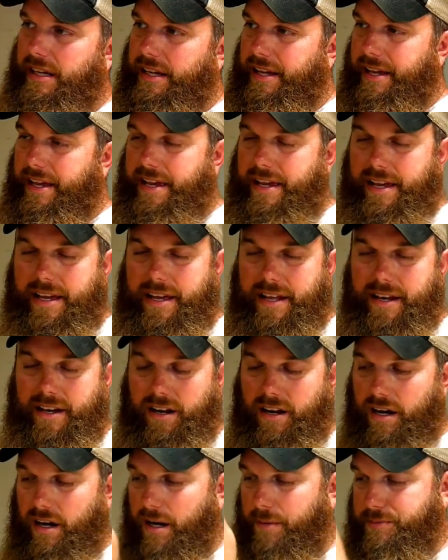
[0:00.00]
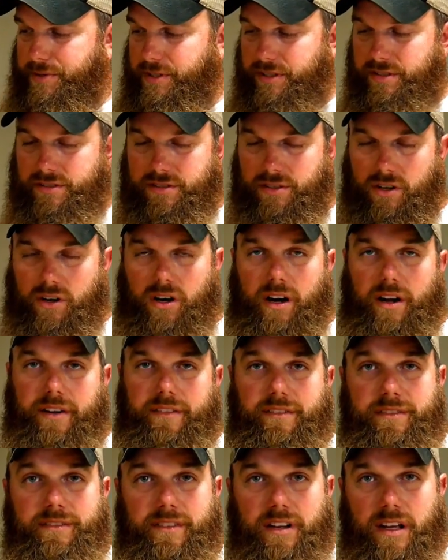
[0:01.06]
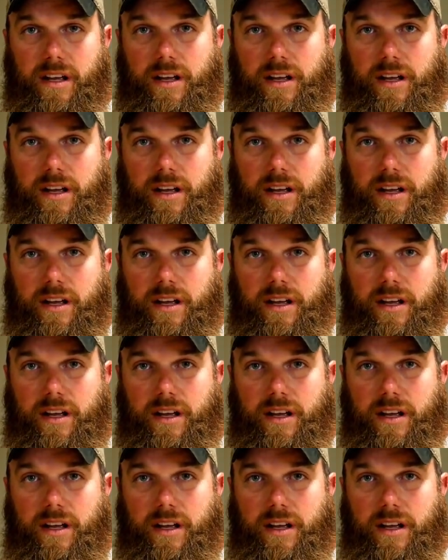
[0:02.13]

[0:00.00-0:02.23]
and options on